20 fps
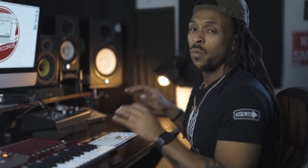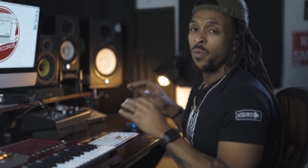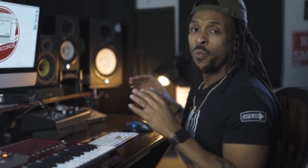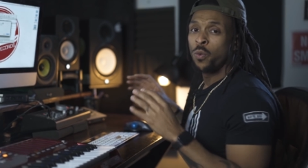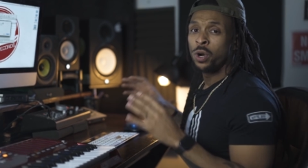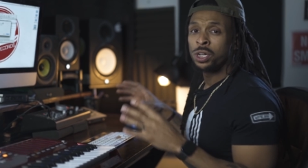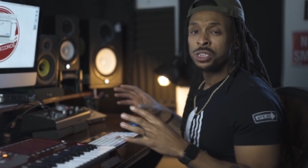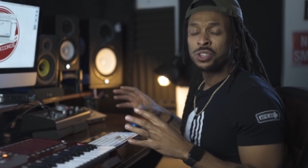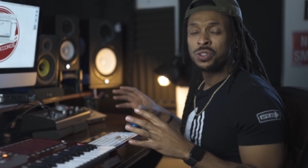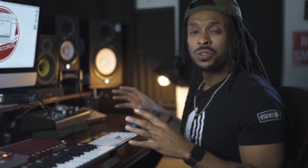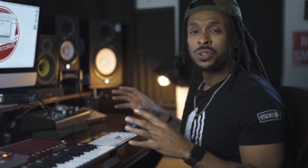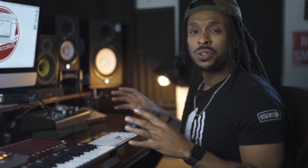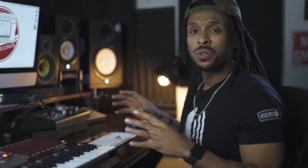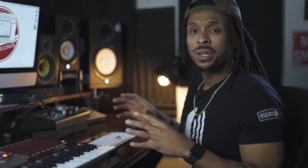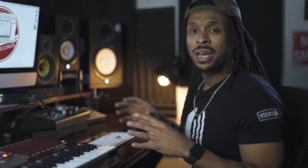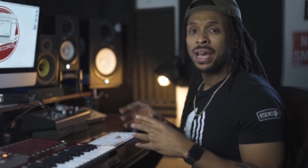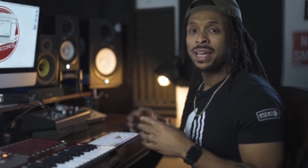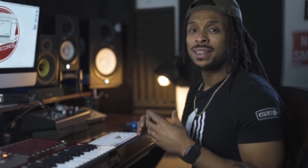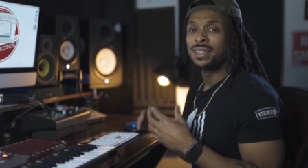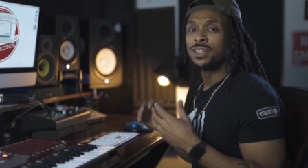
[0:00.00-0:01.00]
Once you do
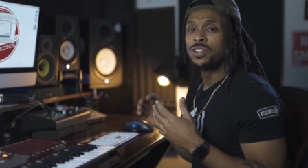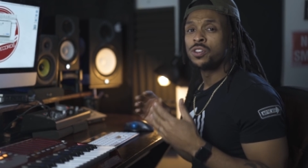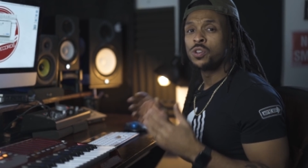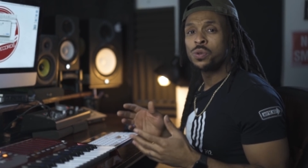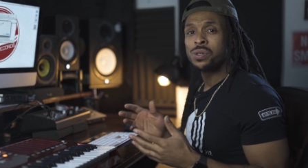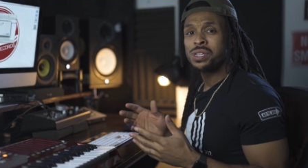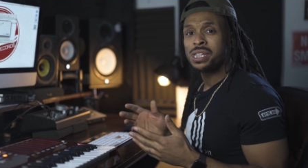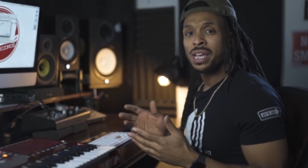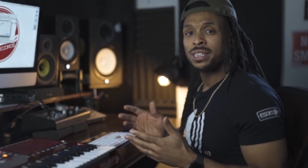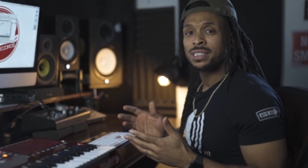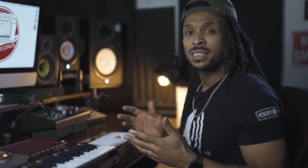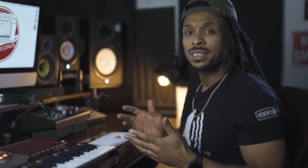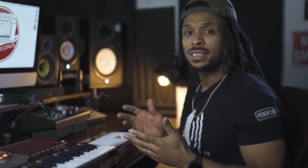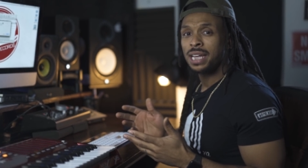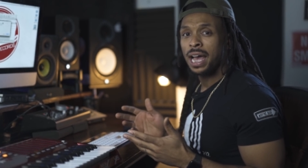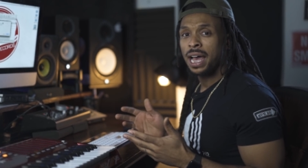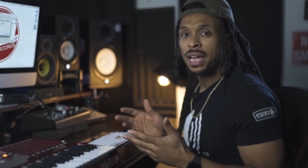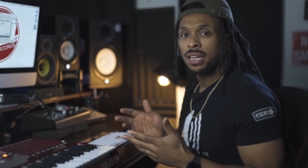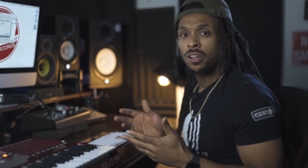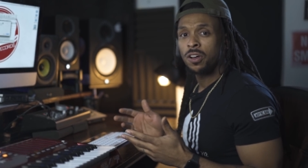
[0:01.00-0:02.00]
that, the new session
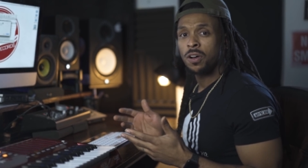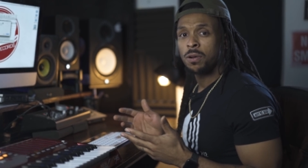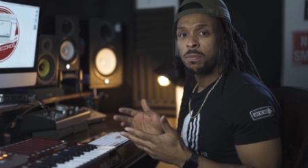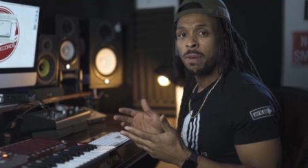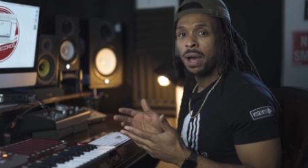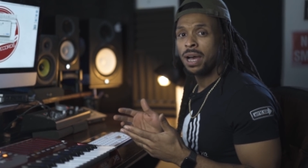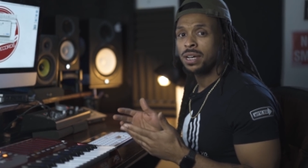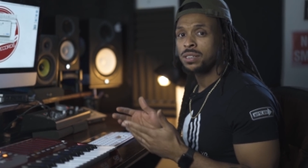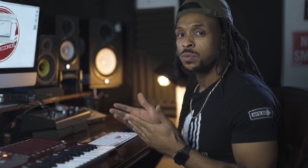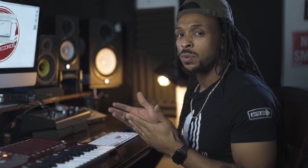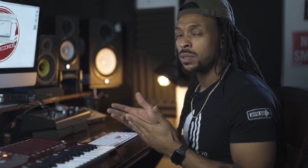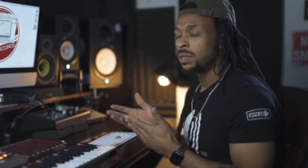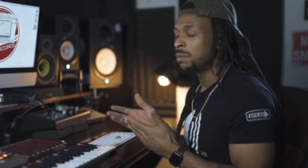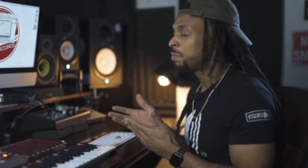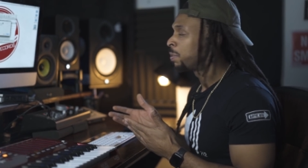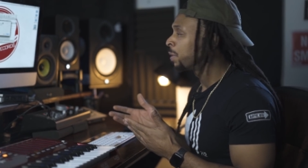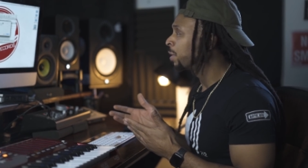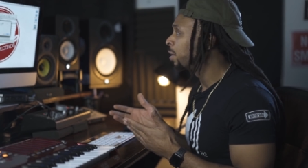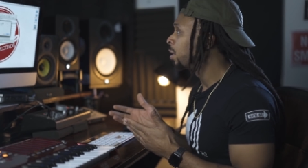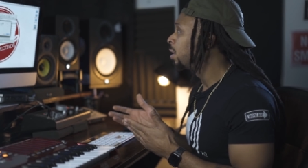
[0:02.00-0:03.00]
dialog box will
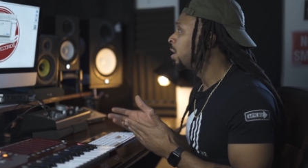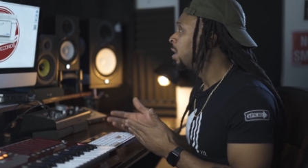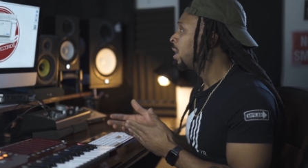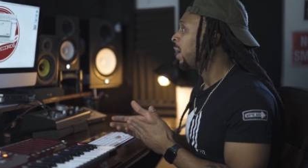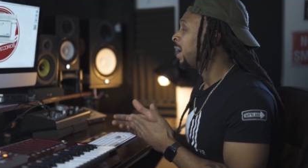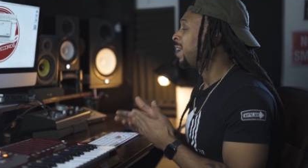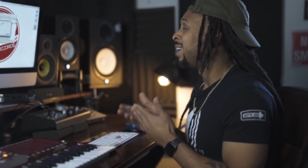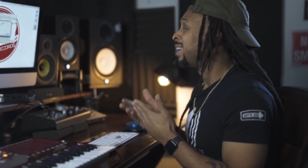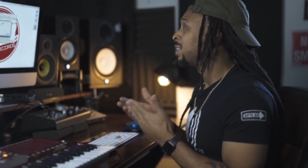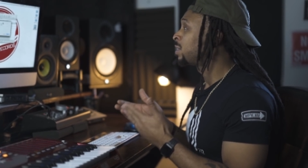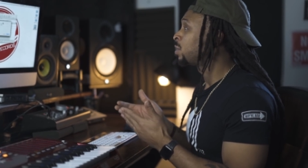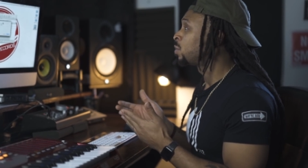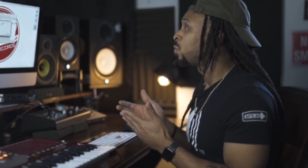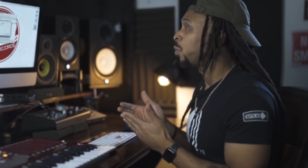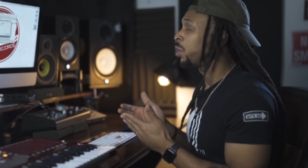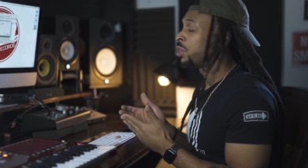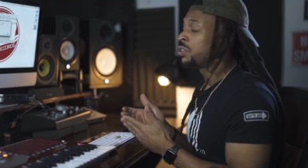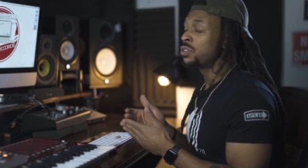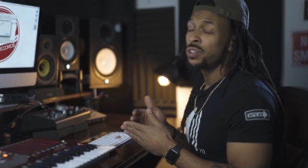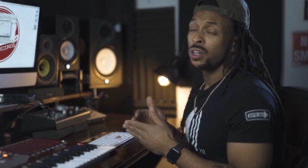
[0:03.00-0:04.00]
appear, and this is
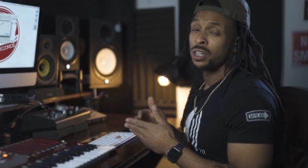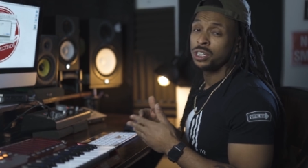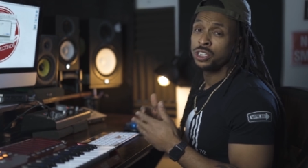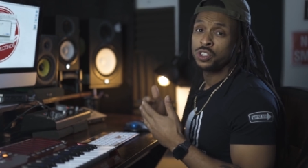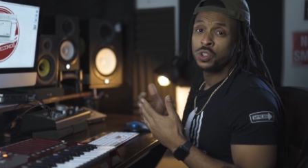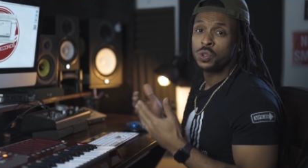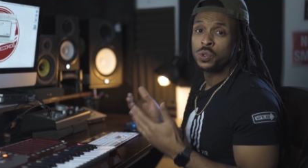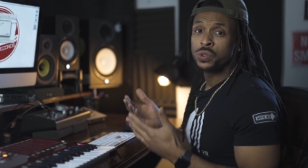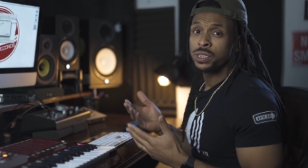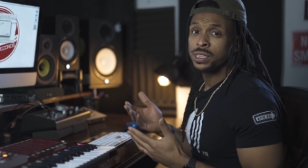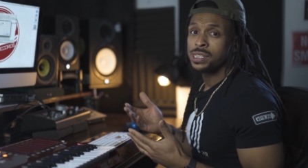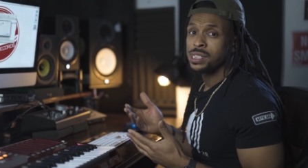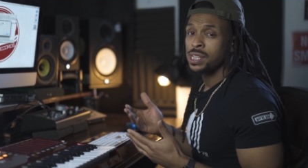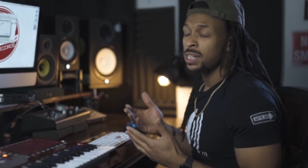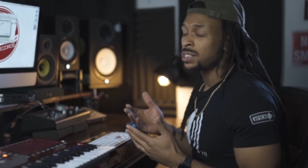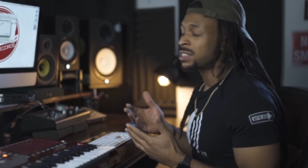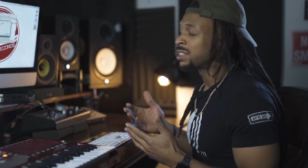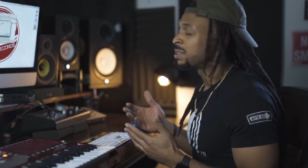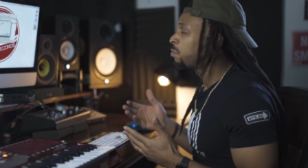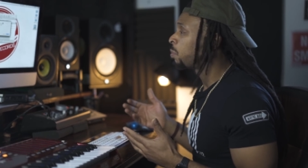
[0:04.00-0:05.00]
where you're gonna choose your
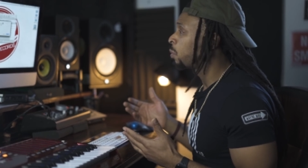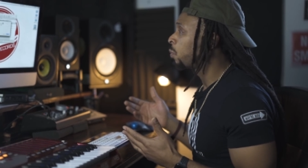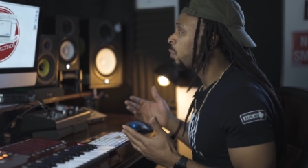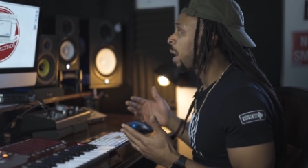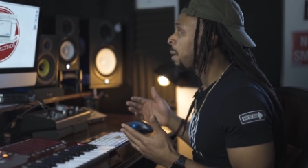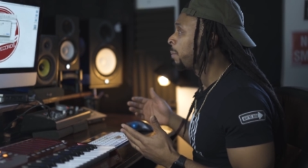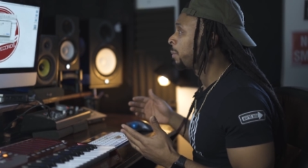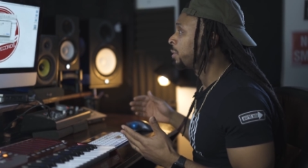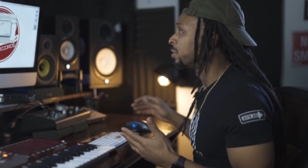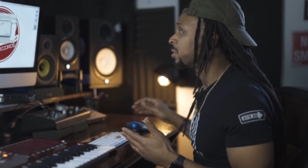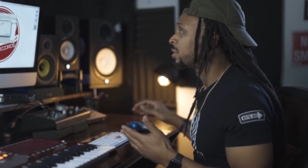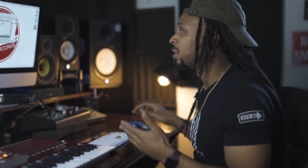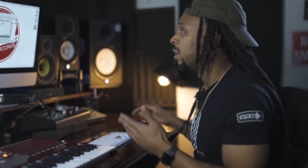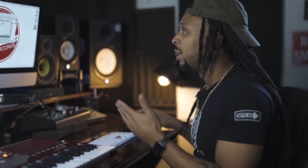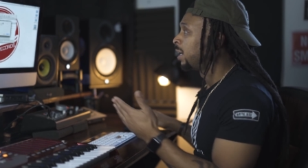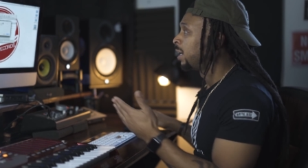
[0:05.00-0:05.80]
session's parameters.